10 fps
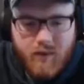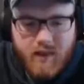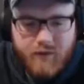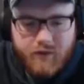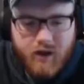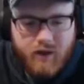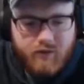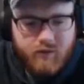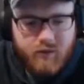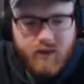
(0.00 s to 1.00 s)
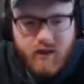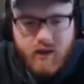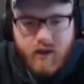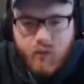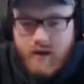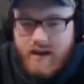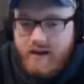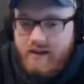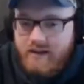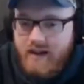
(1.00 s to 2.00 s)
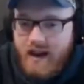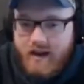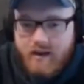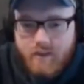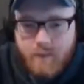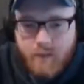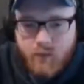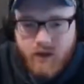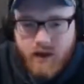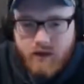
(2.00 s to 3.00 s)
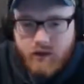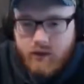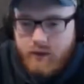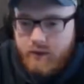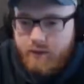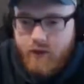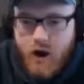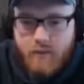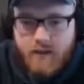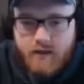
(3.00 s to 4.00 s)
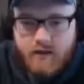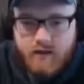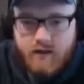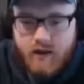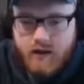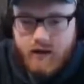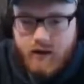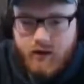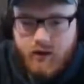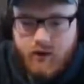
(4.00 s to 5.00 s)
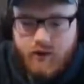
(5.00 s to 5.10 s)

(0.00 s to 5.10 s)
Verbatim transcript: we left off, we nearly died. We got a little bit of farming done. I don't know